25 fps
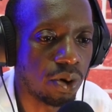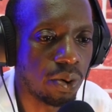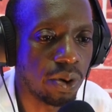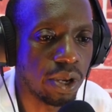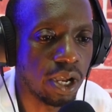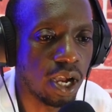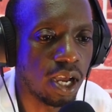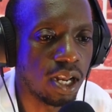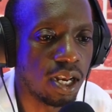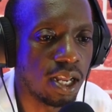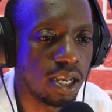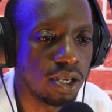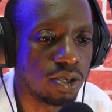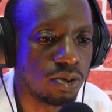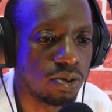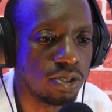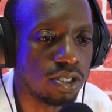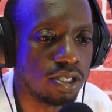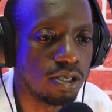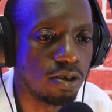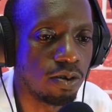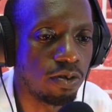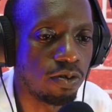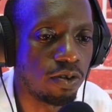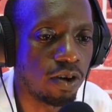throwing a knight
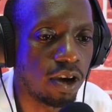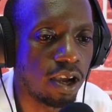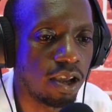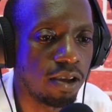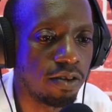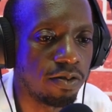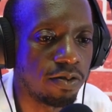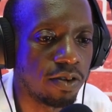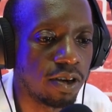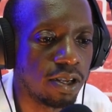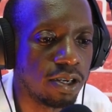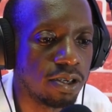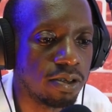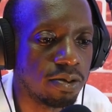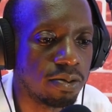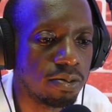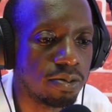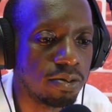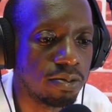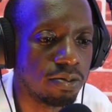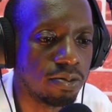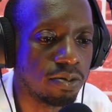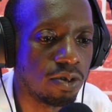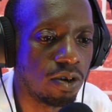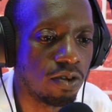to g5 and
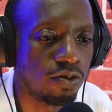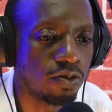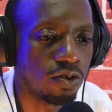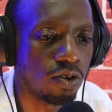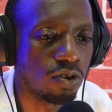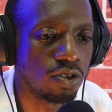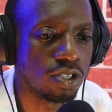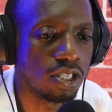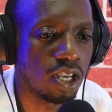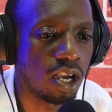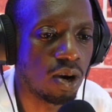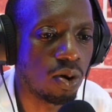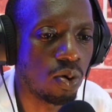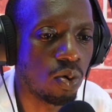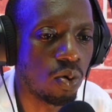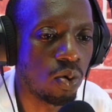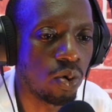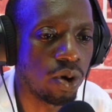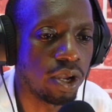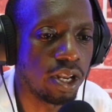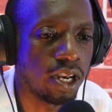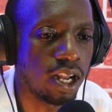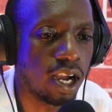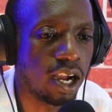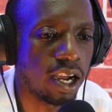of course our
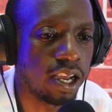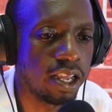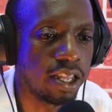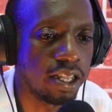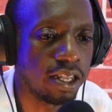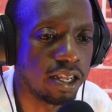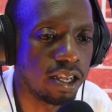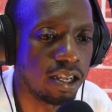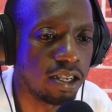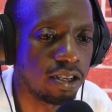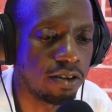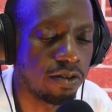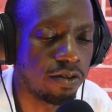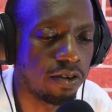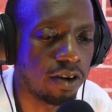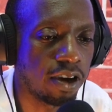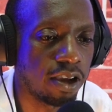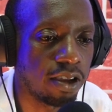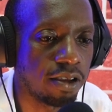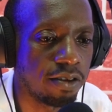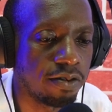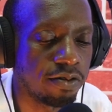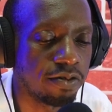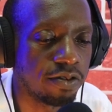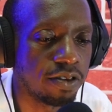queen eyeing
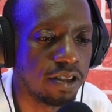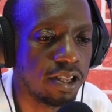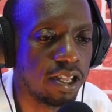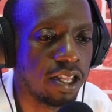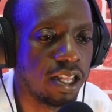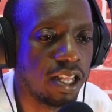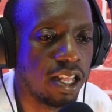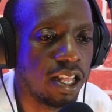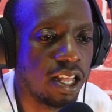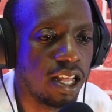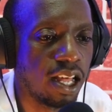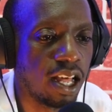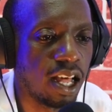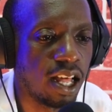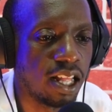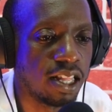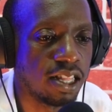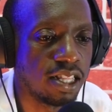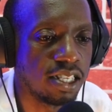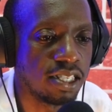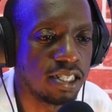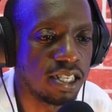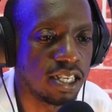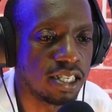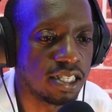h5
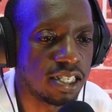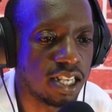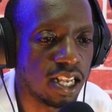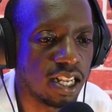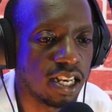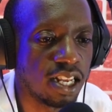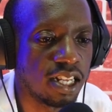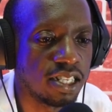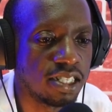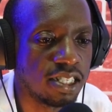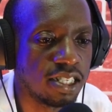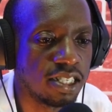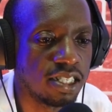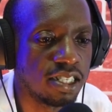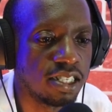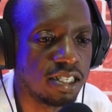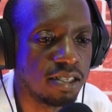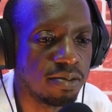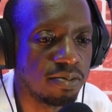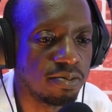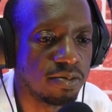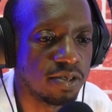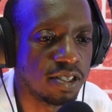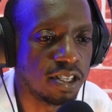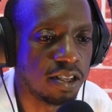and these are standard
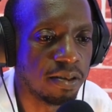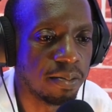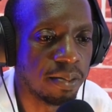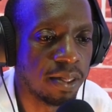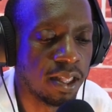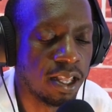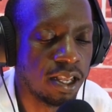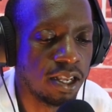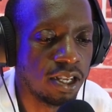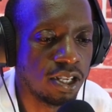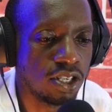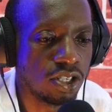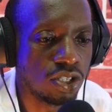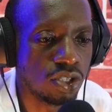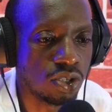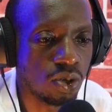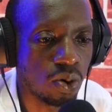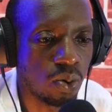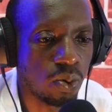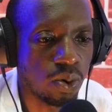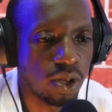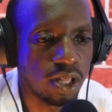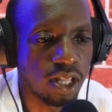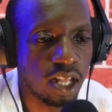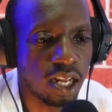systems.
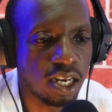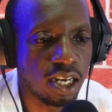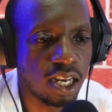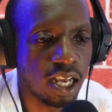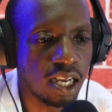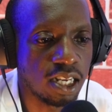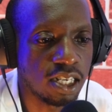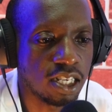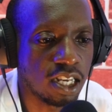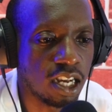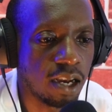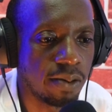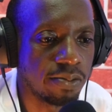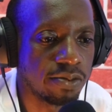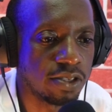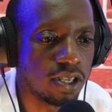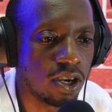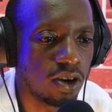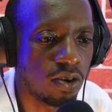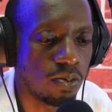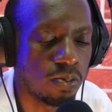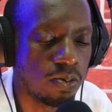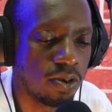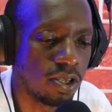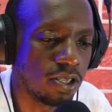So when that knight
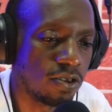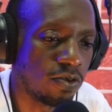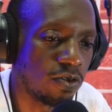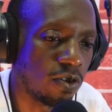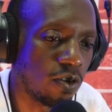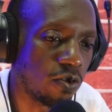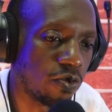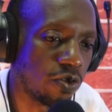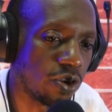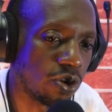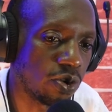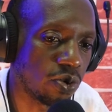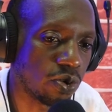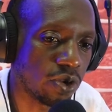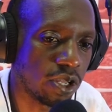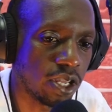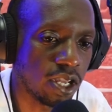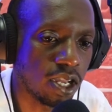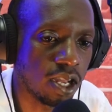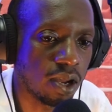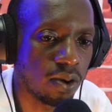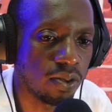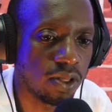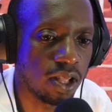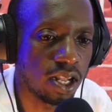comes out, please feel free to
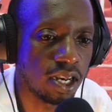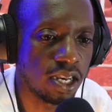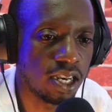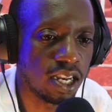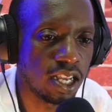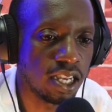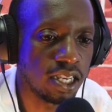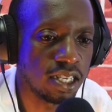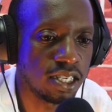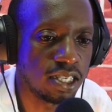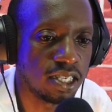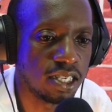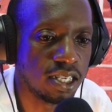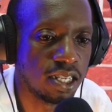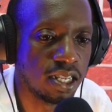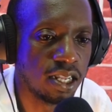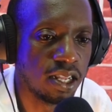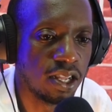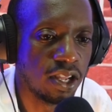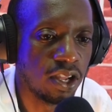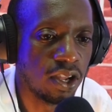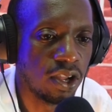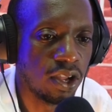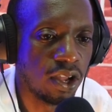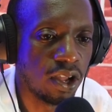kick out that knight.
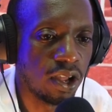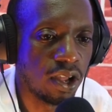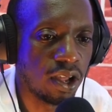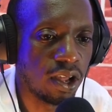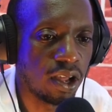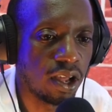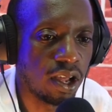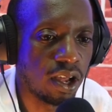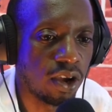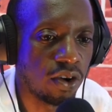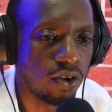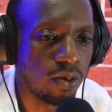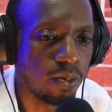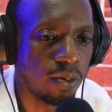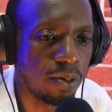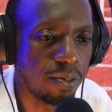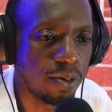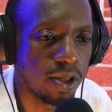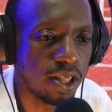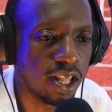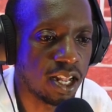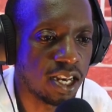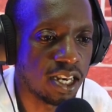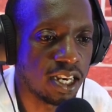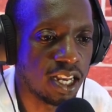Uh,
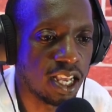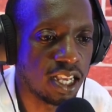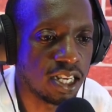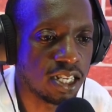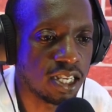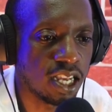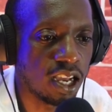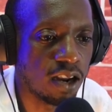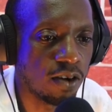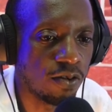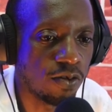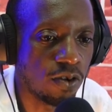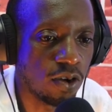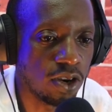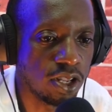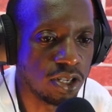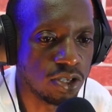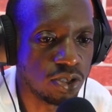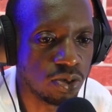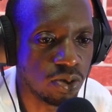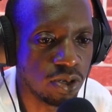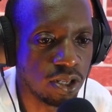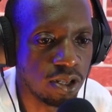remember that knight can fall